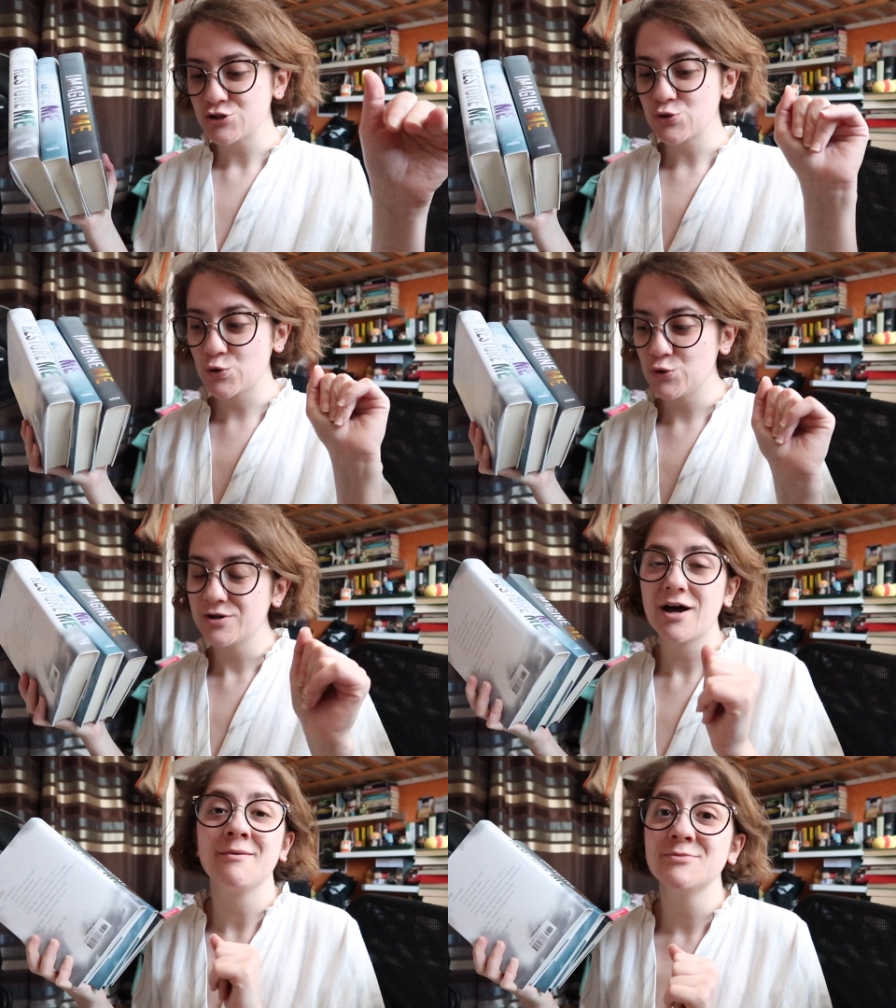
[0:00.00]
So
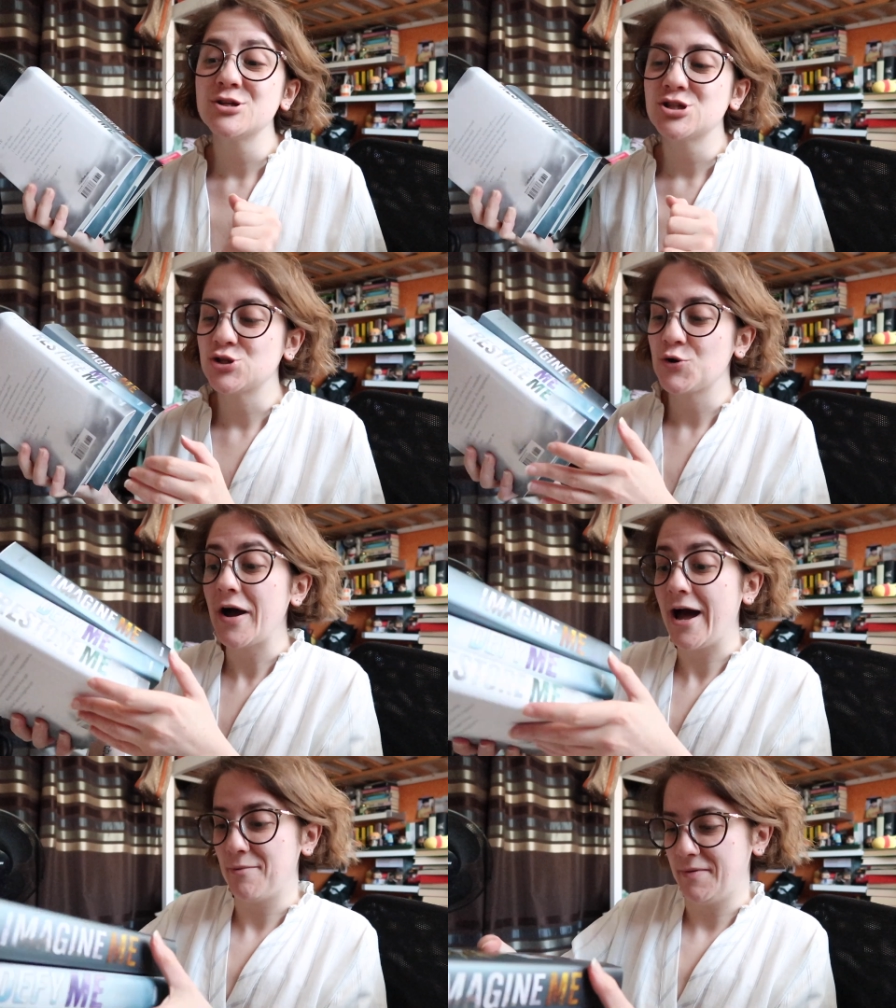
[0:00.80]
good, I'm so
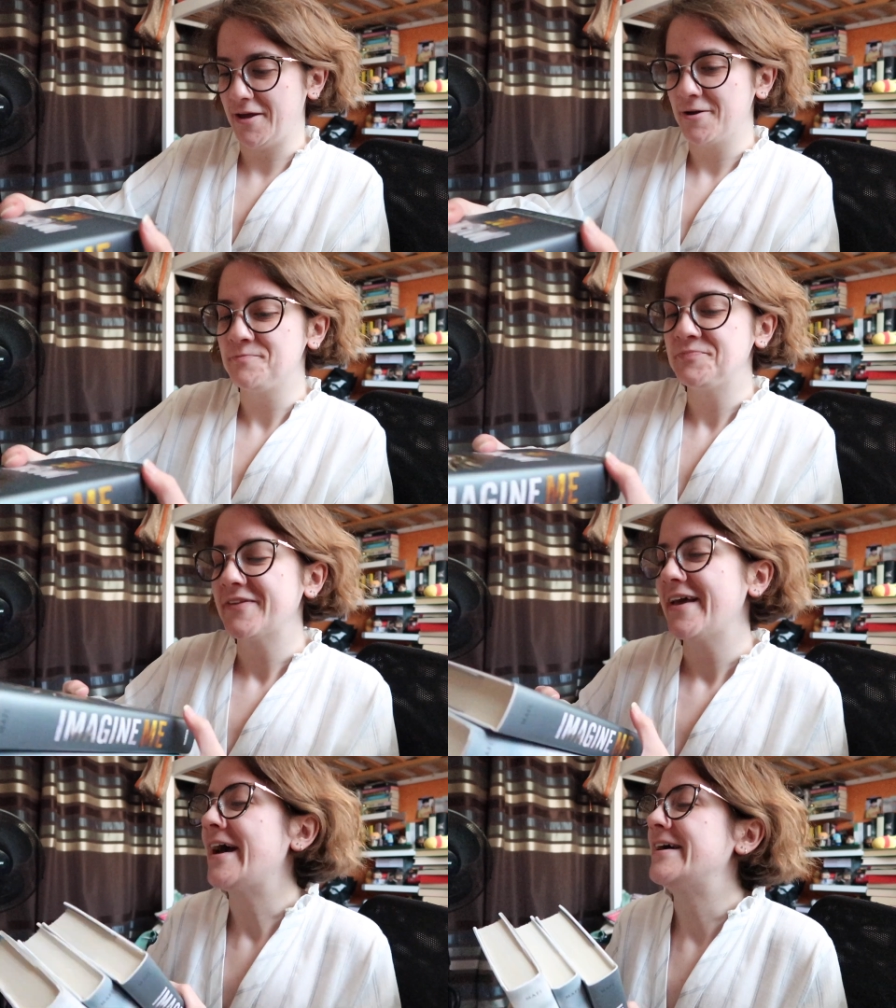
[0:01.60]
happy.
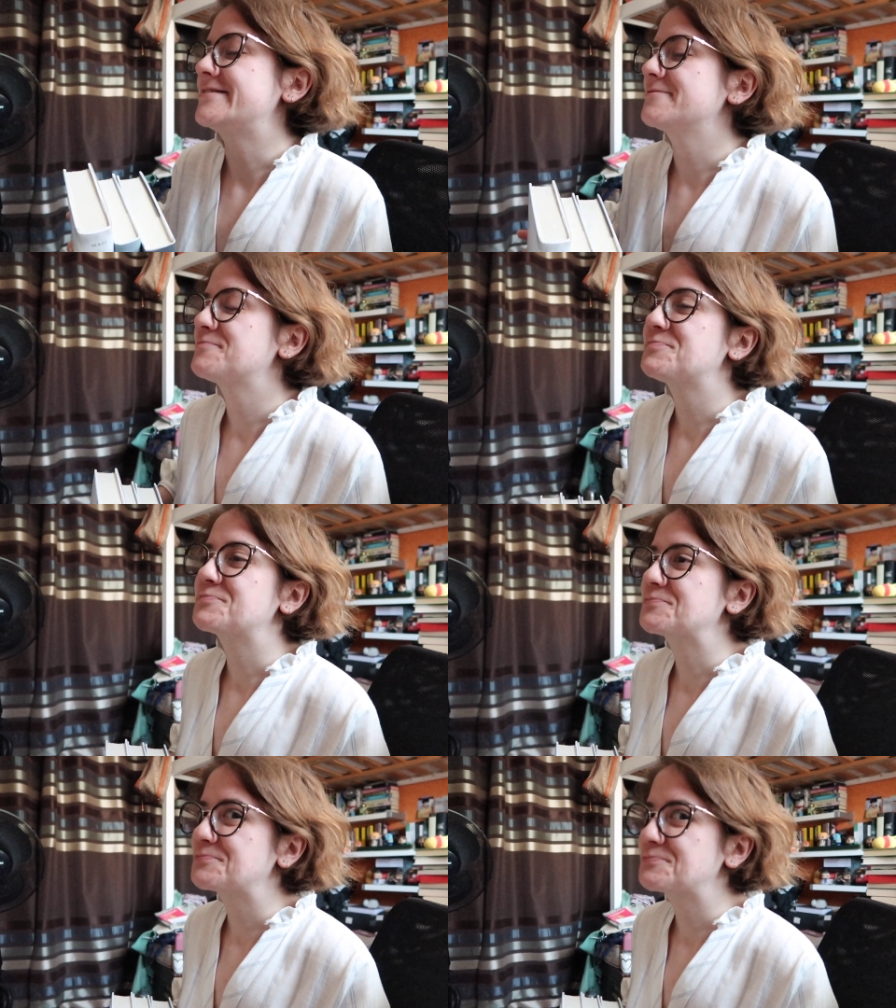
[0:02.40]
And
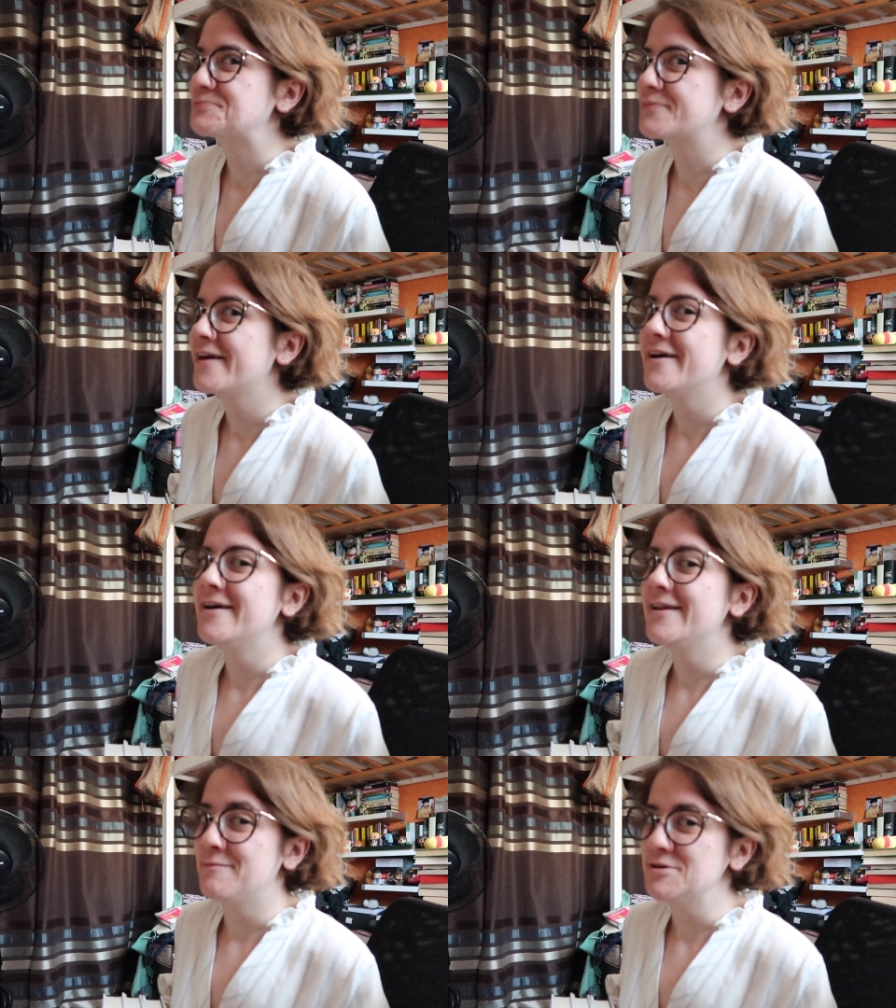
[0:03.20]

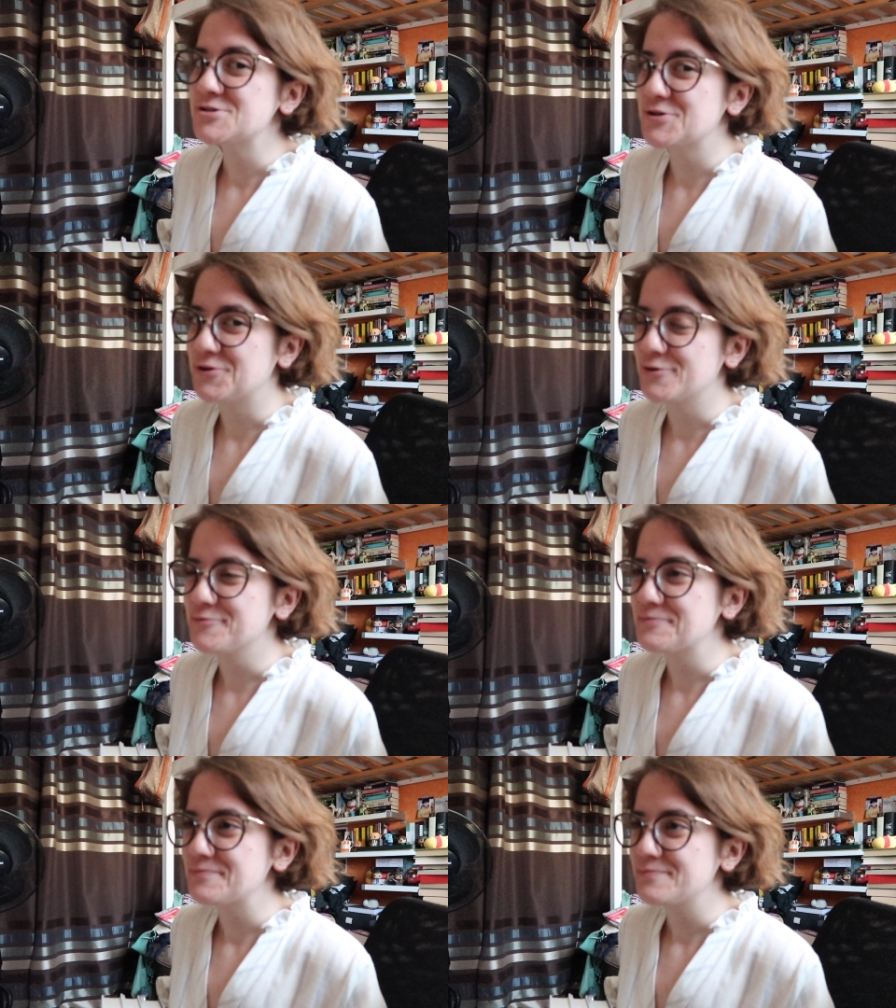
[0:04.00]
let me show you
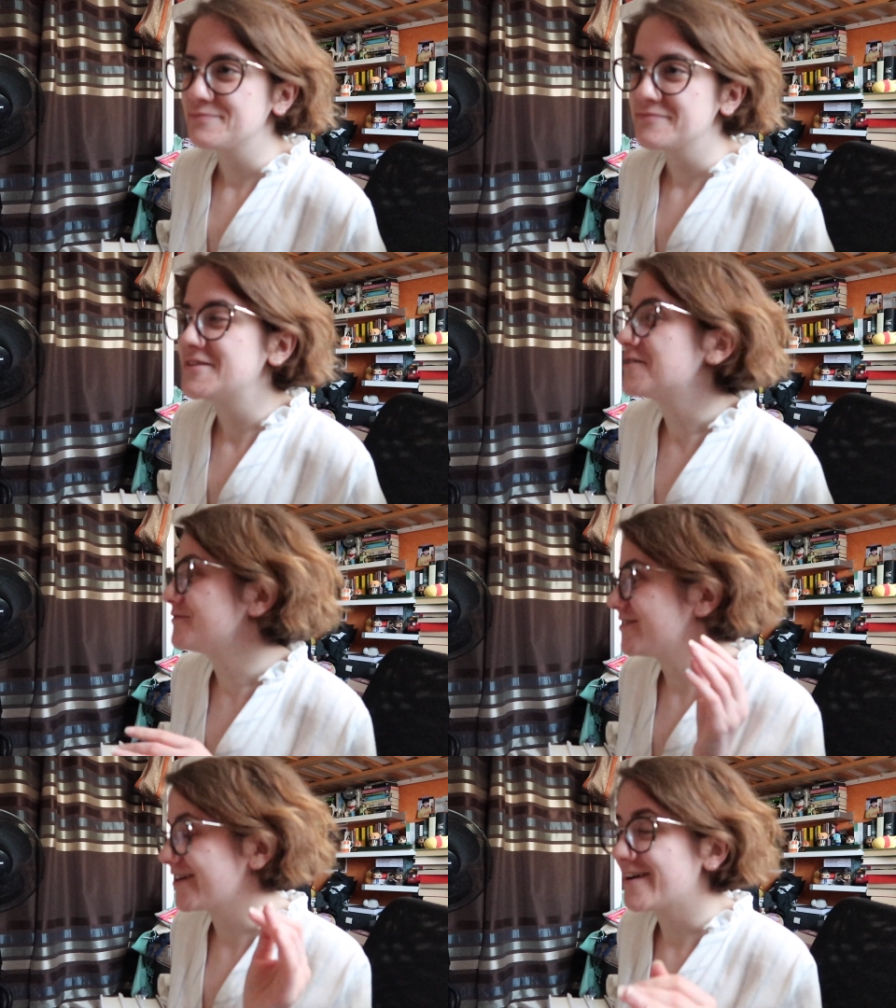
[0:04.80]
the
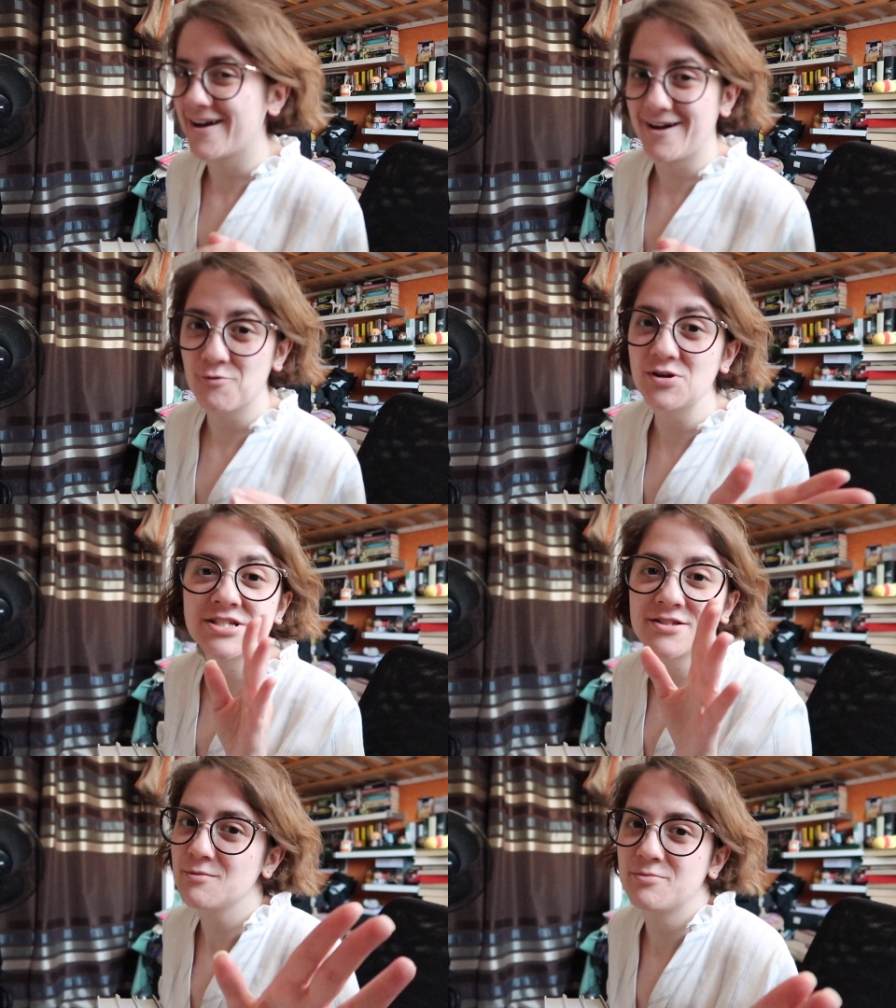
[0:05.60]
other thing I got,
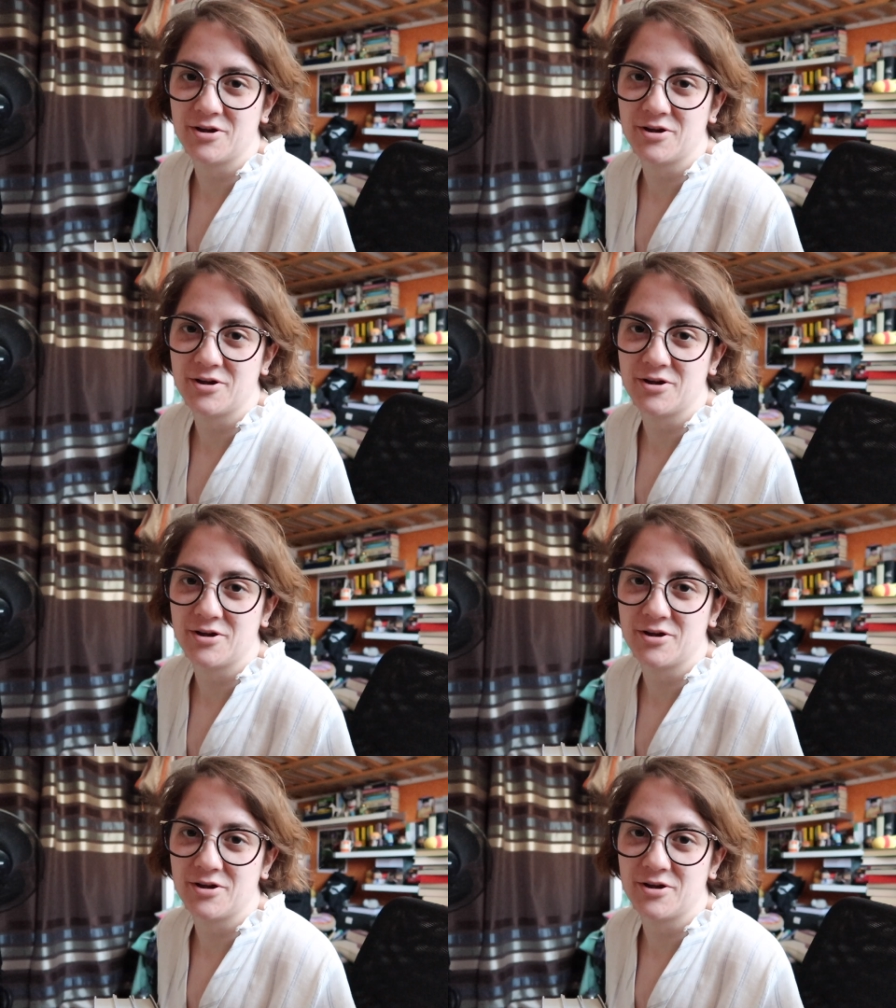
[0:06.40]
which is not